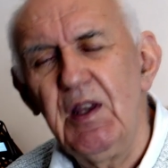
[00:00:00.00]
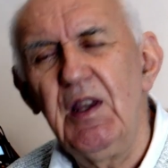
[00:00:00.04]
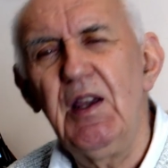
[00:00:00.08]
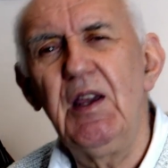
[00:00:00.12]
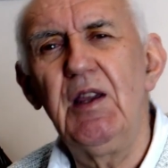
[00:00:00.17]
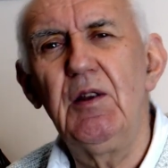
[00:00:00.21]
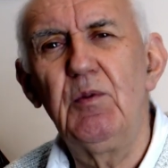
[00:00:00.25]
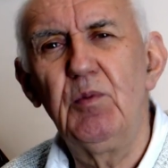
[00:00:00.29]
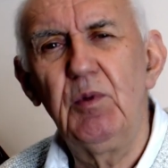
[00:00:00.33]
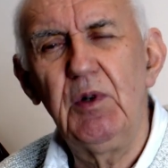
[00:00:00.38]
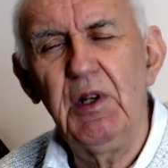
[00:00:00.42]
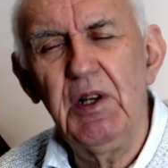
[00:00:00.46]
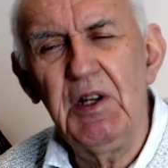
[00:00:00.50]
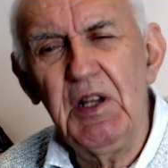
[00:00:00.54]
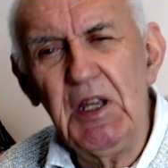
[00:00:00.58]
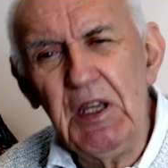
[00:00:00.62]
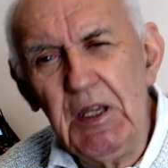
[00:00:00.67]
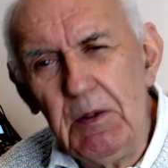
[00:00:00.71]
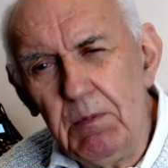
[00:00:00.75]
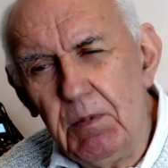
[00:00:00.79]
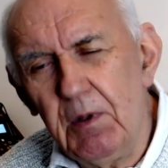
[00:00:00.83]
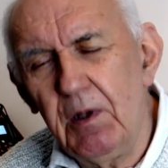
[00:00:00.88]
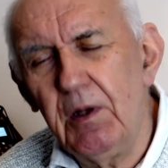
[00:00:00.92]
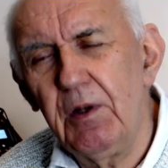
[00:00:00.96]
it will
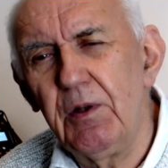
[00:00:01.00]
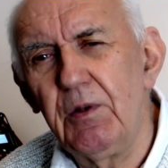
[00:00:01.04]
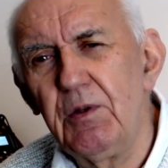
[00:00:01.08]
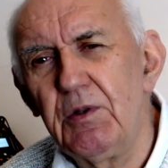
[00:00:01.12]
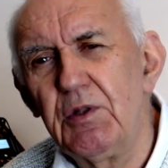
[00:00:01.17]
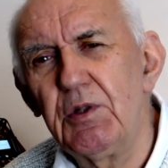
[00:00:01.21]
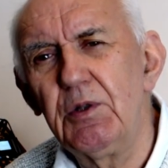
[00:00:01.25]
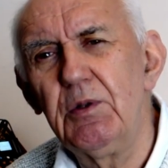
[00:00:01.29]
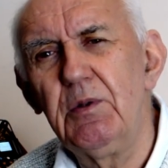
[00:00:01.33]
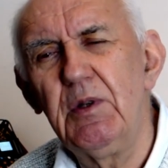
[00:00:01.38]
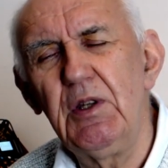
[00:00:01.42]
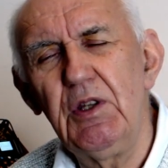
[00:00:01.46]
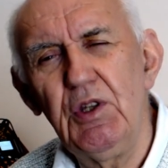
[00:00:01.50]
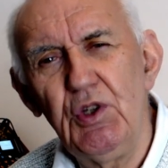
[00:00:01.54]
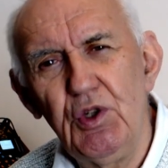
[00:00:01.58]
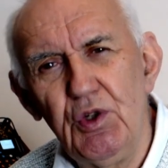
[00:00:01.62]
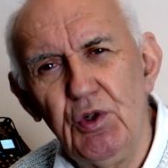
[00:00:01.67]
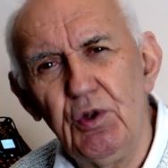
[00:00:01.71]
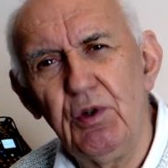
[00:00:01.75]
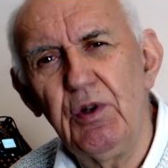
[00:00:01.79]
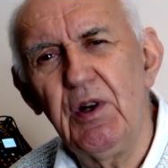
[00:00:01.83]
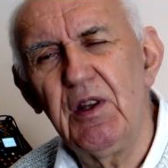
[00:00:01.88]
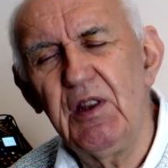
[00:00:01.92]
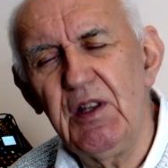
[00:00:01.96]
enable you to
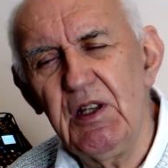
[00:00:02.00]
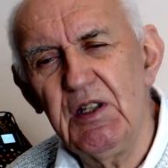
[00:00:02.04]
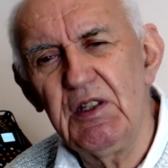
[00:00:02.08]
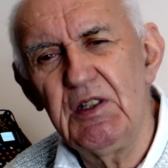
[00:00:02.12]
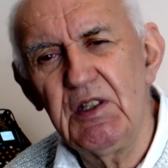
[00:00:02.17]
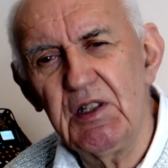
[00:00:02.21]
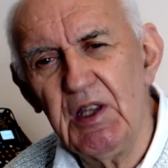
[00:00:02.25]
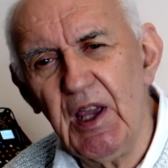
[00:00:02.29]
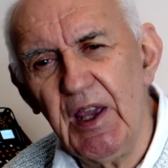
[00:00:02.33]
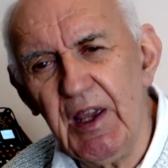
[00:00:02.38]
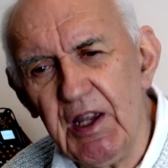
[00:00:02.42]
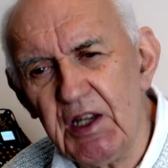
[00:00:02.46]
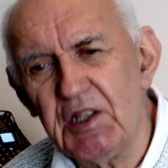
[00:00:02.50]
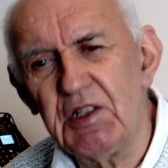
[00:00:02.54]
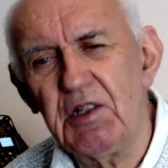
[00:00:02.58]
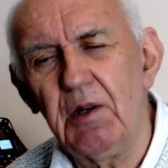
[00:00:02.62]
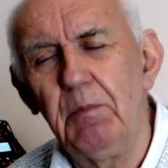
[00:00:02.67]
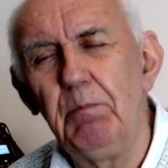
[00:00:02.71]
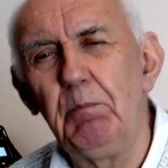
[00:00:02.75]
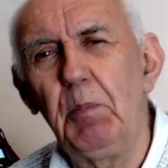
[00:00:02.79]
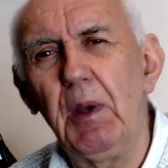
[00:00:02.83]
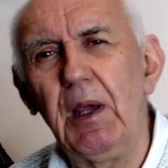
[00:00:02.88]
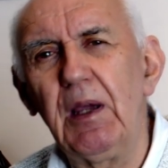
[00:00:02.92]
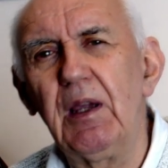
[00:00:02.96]
enjoy these
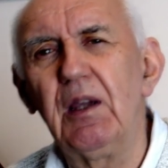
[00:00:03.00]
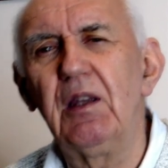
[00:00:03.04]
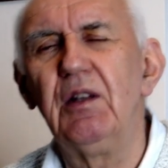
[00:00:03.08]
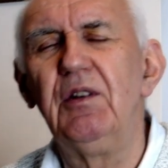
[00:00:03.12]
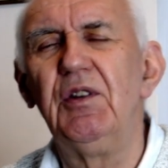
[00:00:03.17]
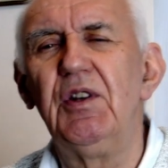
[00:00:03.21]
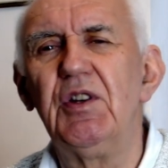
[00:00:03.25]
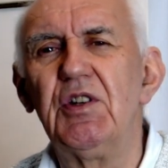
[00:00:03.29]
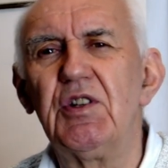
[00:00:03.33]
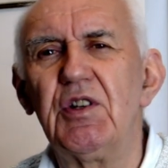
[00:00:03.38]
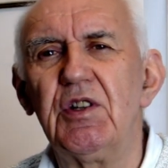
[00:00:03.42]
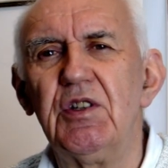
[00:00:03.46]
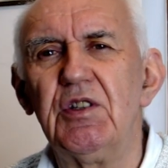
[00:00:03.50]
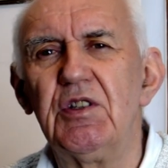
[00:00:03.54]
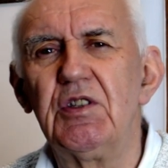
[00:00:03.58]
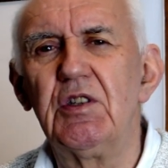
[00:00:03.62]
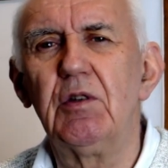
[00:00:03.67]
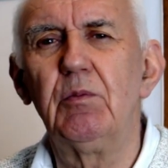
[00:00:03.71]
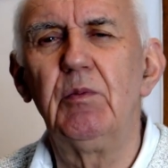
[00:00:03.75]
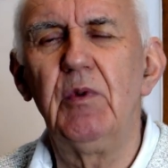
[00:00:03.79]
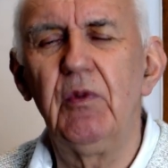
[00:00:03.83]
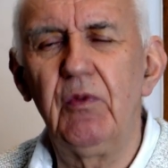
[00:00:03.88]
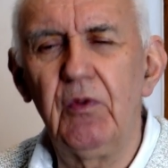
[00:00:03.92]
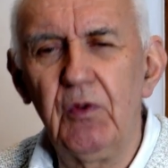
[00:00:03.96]
excellent band conditions
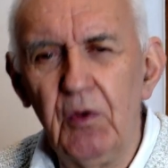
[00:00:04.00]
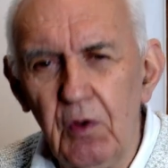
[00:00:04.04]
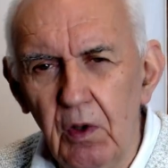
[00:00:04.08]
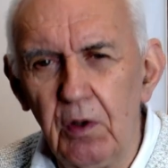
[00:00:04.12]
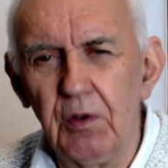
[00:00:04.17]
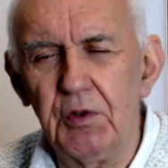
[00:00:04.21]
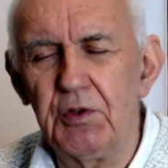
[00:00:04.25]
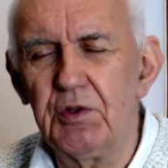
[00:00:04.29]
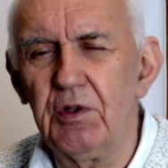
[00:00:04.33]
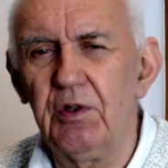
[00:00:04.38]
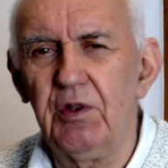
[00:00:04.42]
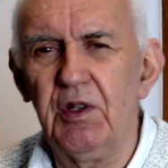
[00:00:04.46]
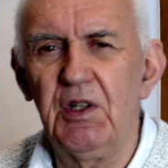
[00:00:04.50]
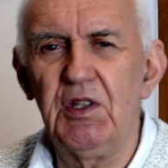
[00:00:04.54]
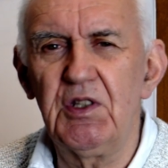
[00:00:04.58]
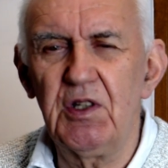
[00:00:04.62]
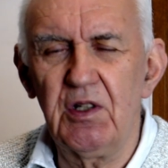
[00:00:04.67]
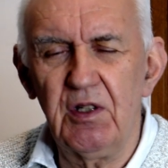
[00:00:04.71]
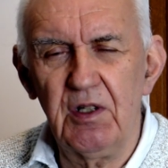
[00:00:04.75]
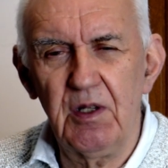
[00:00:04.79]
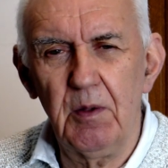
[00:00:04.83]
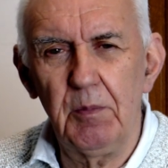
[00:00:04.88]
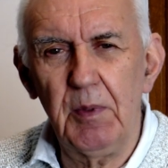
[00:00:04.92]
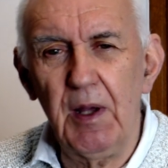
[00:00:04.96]
that we've got on these
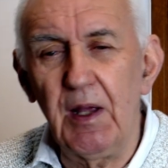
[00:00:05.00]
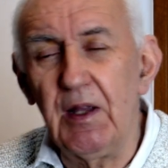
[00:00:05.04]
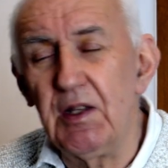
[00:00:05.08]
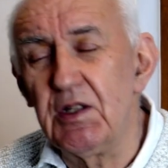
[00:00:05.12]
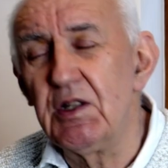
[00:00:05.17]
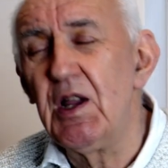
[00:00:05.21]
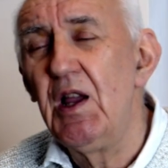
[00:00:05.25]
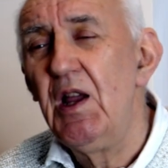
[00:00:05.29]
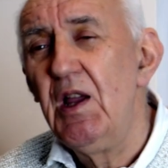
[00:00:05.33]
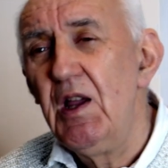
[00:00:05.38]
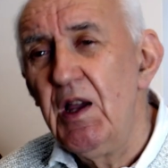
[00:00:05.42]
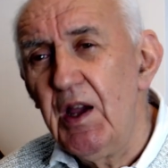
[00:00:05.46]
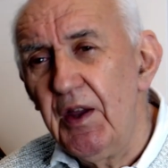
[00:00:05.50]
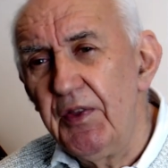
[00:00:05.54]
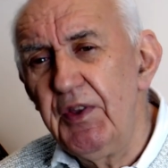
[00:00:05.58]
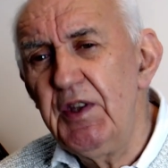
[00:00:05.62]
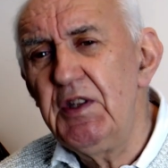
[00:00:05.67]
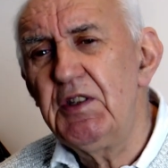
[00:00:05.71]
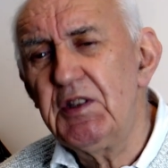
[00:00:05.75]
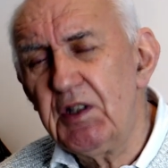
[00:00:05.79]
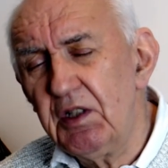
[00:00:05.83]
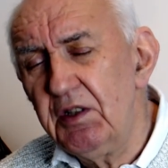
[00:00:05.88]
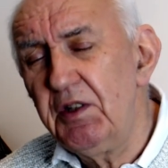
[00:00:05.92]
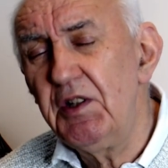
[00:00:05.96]
higher bands. And
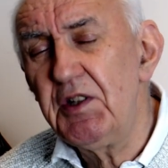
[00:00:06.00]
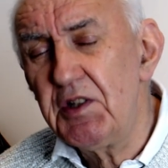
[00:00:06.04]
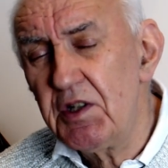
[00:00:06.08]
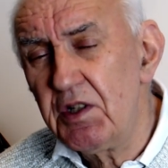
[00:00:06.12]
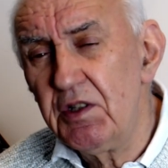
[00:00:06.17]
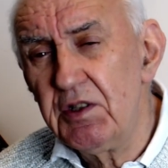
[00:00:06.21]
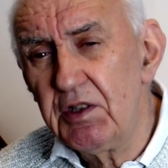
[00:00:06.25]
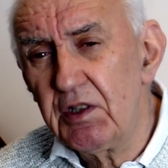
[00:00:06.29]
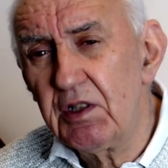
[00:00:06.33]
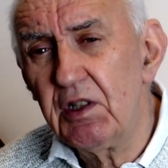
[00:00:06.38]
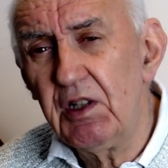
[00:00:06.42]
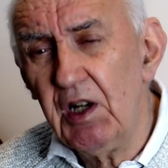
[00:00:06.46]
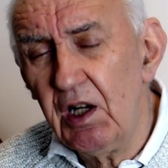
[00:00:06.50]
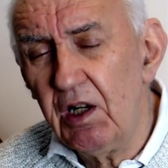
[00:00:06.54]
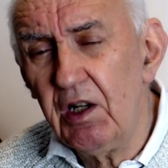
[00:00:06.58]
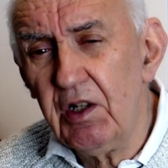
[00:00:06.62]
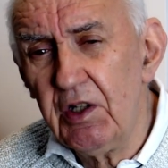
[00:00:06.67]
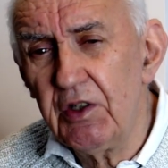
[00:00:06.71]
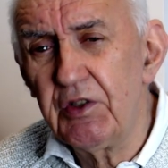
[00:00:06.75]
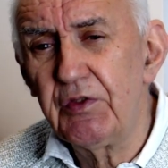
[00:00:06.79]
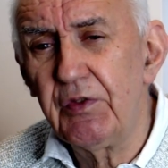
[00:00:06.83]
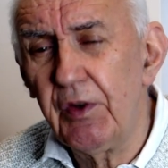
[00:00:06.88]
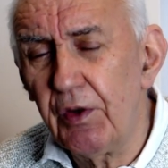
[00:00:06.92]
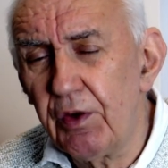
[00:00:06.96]
these conditions are going to
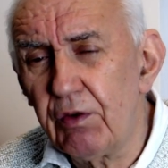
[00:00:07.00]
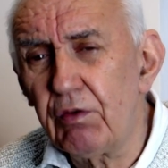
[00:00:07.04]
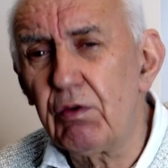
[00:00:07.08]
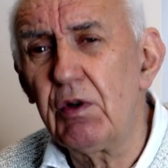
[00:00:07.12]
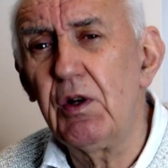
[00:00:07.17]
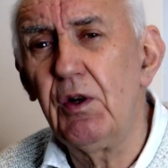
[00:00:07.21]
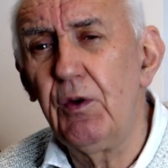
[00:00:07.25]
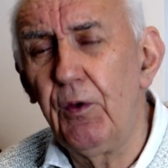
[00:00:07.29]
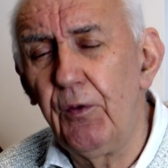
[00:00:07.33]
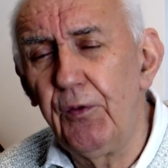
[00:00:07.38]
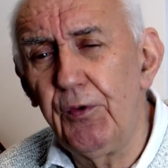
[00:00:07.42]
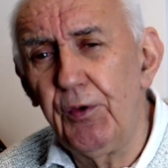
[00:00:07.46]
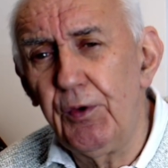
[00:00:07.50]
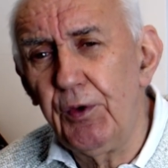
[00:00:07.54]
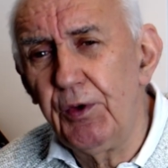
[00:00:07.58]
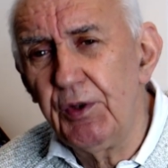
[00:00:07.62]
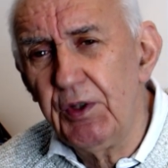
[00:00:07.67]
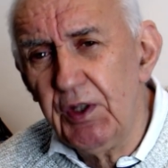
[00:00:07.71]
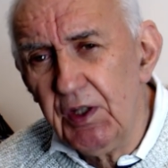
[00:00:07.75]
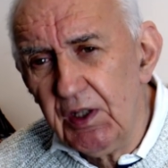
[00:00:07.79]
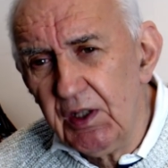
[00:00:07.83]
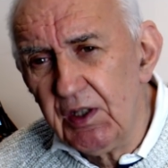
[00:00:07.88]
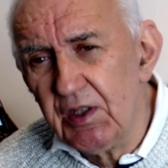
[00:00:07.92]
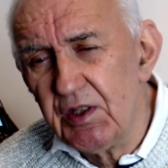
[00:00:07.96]
last for 3 or 4
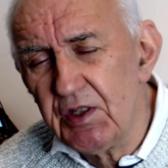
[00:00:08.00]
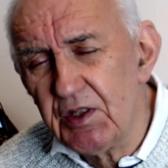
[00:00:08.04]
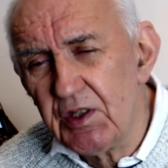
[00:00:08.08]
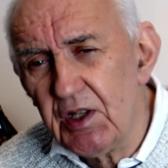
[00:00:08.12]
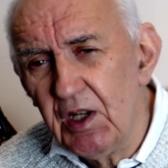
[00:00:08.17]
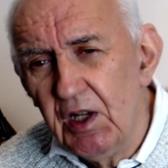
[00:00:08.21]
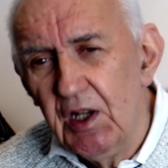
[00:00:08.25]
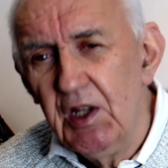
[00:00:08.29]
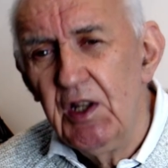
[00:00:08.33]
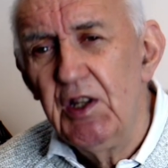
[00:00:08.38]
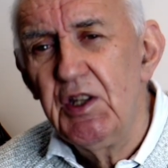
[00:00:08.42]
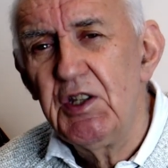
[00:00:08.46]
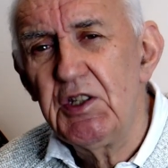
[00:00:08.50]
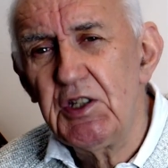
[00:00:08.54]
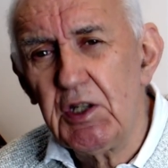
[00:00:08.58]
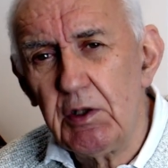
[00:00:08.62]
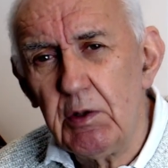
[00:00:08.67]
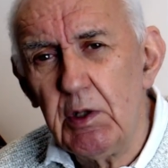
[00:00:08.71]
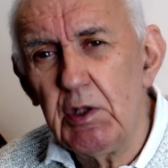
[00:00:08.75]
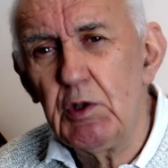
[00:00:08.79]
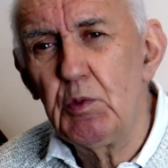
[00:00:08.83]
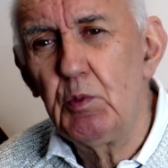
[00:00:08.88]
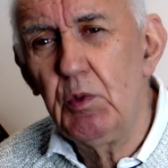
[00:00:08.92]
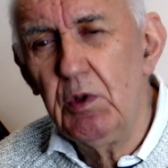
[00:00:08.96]
years,
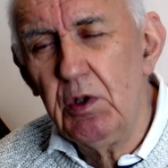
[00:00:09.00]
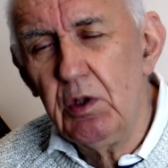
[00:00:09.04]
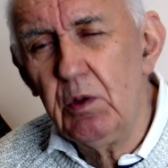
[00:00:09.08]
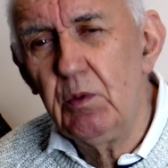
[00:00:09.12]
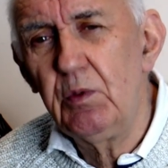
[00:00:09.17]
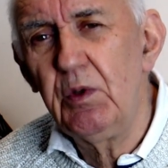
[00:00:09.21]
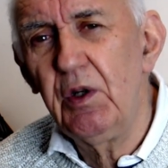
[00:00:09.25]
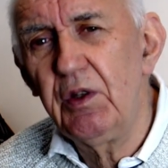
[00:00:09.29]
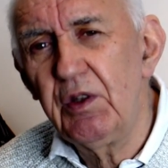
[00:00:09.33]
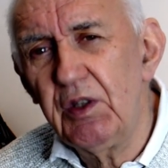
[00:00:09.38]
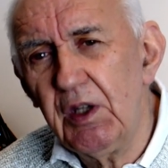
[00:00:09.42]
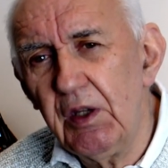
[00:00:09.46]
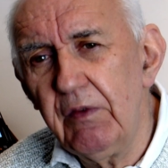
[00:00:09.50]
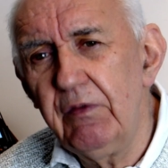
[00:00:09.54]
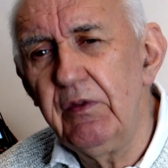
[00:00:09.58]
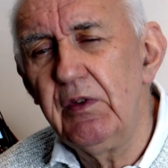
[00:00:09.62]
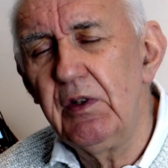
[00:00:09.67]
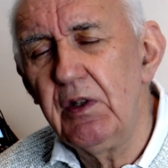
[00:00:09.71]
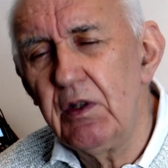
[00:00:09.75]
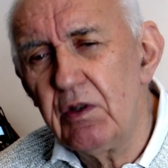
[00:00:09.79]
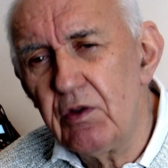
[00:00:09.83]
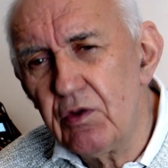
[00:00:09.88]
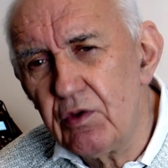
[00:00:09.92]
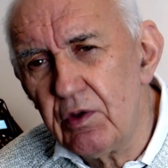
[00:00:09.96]
so it's well worth
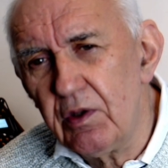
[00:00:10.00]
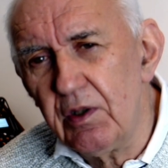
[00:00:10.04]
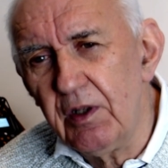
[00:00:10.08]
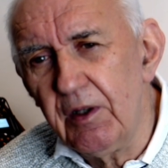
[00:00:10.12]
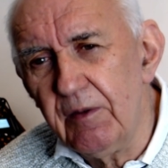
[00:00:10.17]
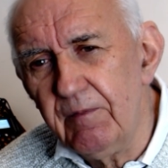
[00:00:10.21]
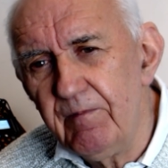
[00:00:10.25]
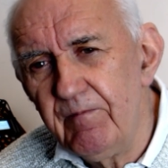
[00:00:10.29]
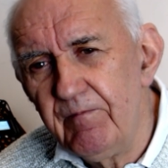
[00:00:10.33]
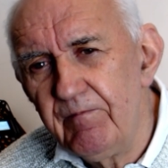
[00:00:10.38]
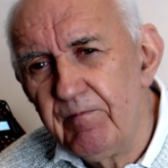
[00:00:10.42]
giving it a try.